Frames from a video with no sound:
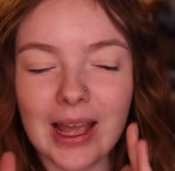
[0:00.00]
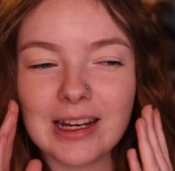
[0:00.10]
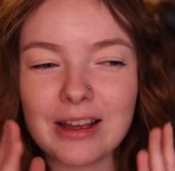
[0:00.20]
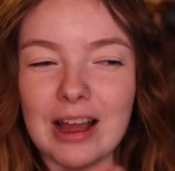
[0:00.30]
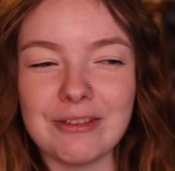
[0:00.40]

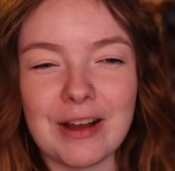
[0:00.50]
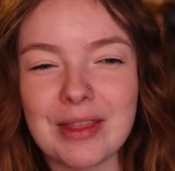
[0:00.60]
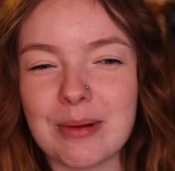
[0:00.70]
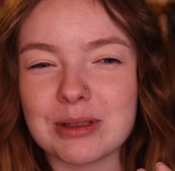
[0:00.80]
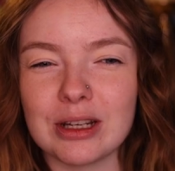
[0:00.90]
And I
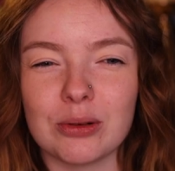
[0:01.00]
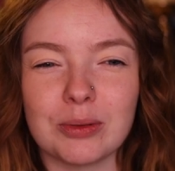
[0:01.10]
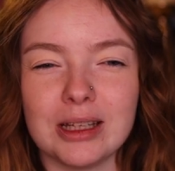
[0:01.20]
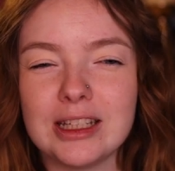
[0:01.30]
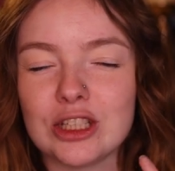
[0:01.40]
found that was, like, a
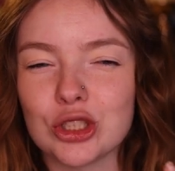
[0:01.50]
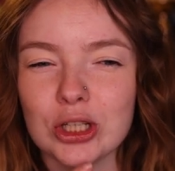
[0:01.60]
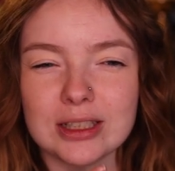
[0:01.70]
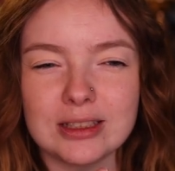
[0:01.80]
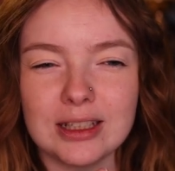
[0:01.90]
really
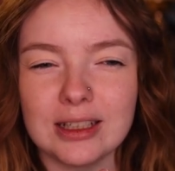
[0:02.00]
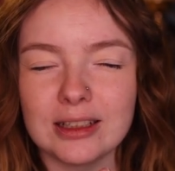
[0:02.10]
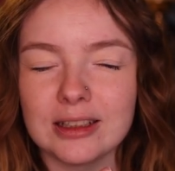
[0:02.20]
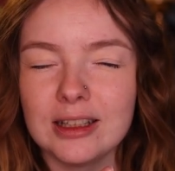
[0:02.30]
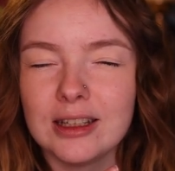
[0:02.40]

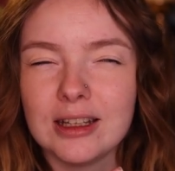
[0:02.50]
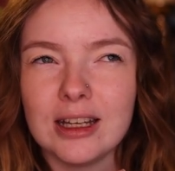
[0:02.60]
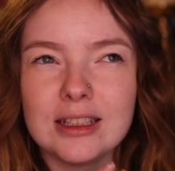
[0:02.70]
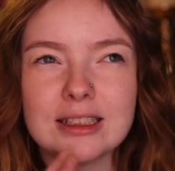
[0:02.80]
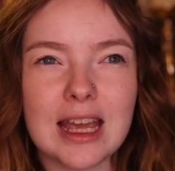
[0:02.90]
interesting
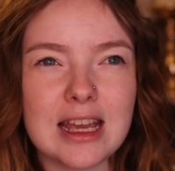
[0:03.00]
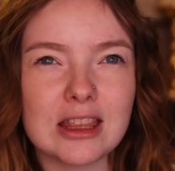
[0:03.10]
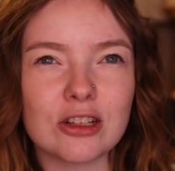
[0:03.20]
take.